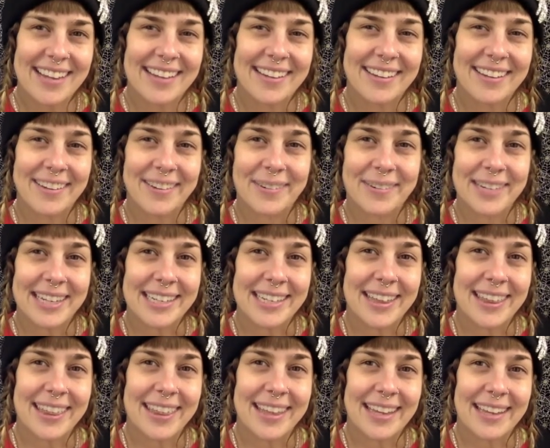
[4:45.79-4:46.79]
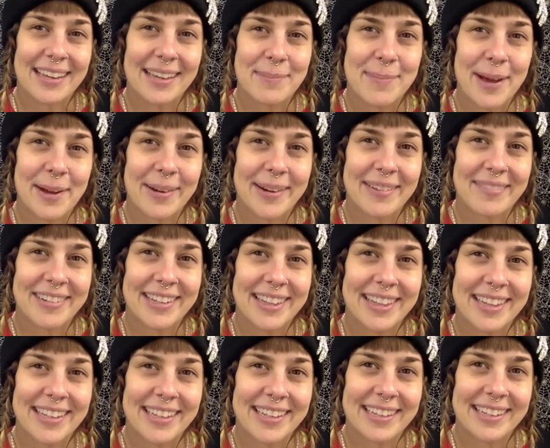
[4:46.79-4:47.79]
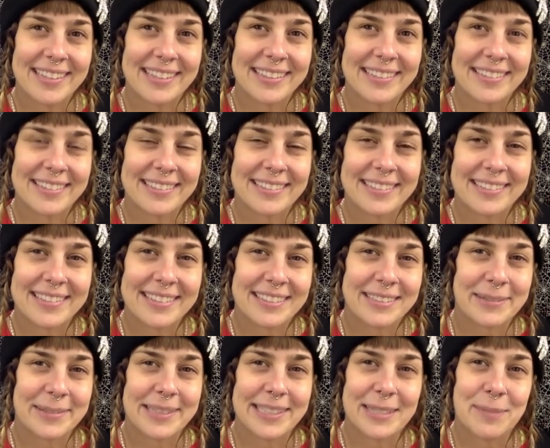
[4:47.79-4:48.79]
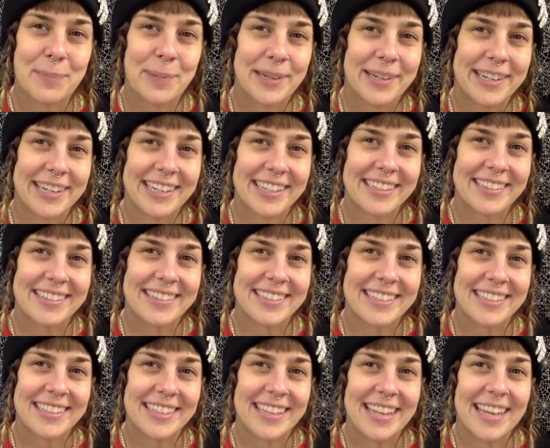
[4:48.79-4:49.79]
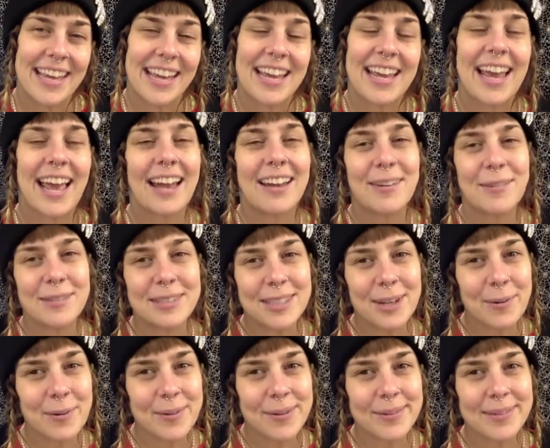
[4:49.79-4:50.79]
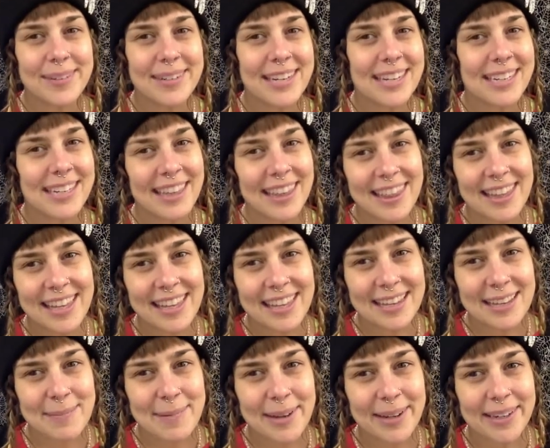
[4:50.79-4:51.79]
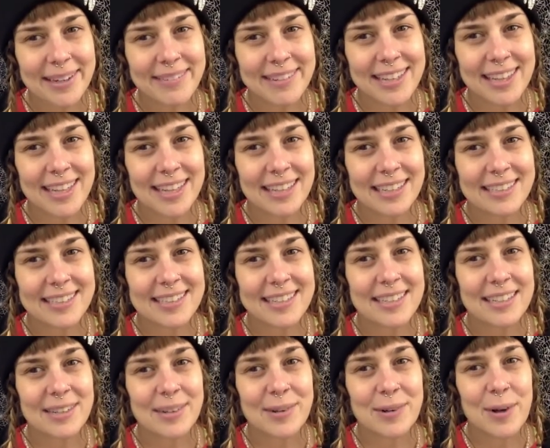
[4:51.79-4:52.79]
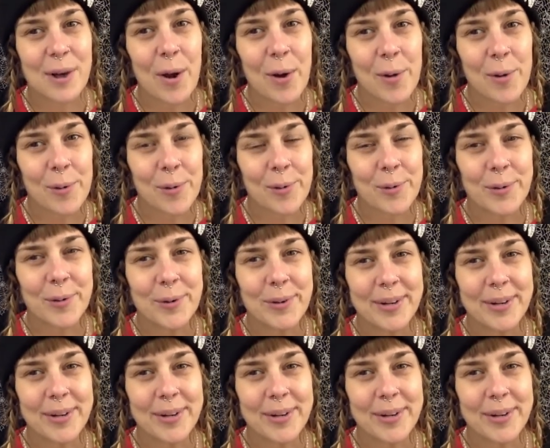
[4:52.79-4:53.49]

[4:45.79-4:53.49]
You don't need to think about everything to experience it. And you don't need to think about everything to know.